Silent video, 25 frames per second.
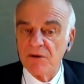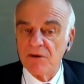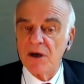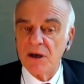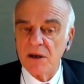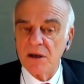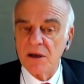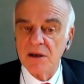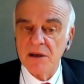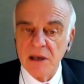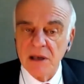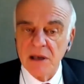
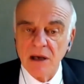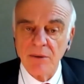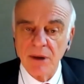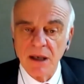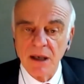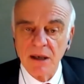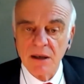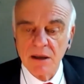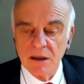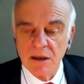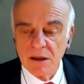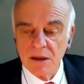far
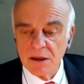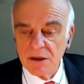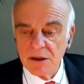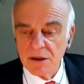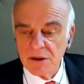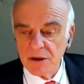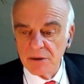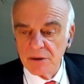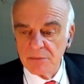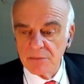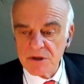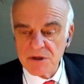lower
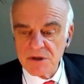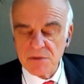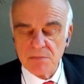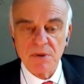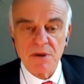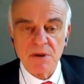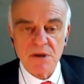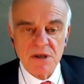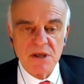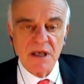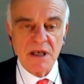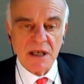than was
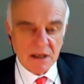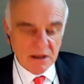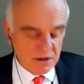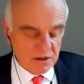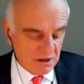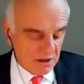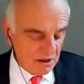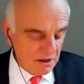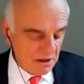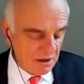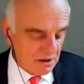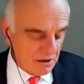
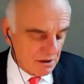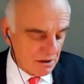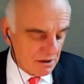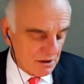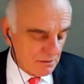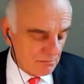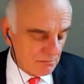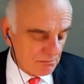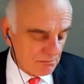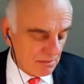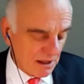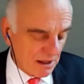predicted
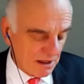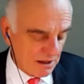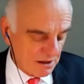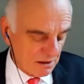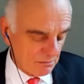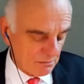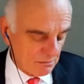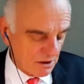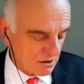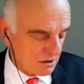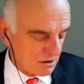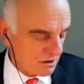by the
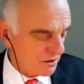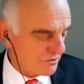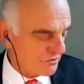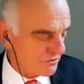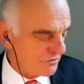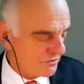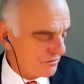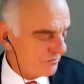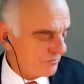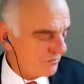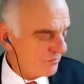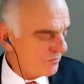
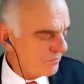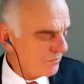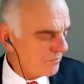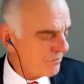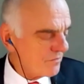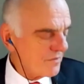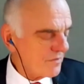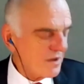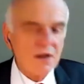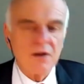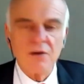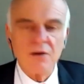modelers.
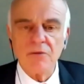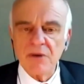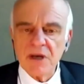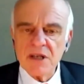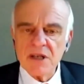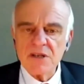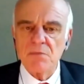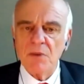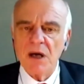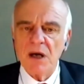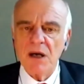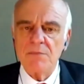And the
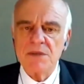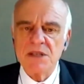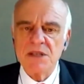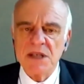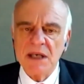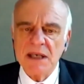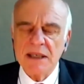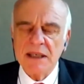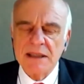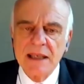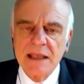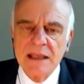reason why I'm
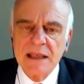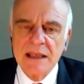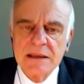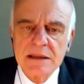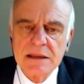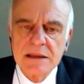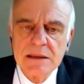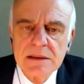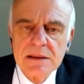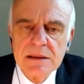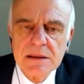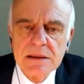saying that
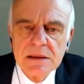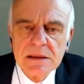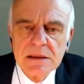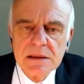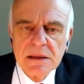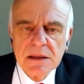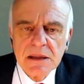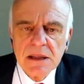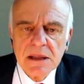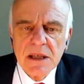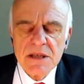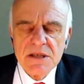
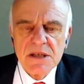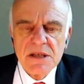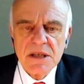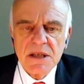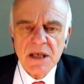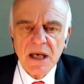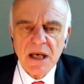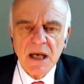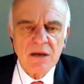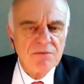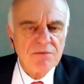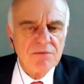is
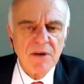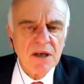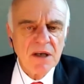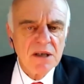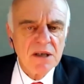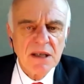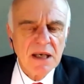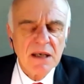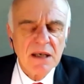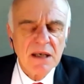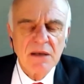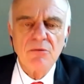that I
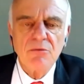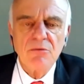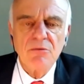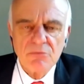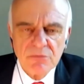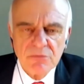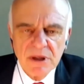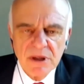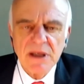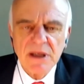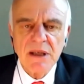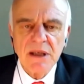find that
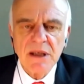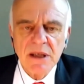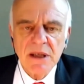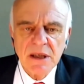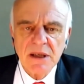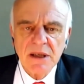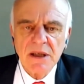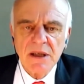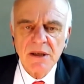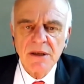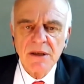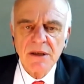
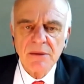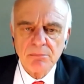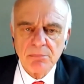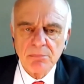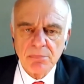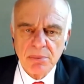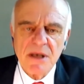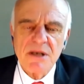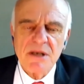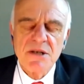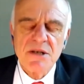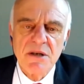really an
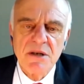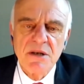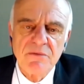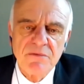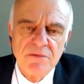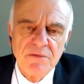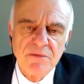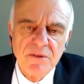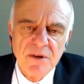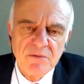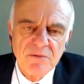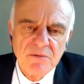impressive
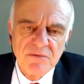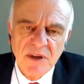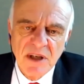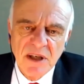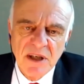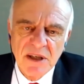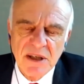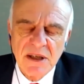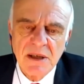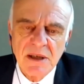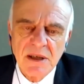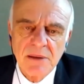
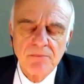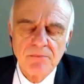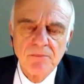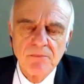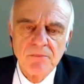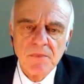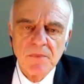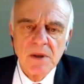finding.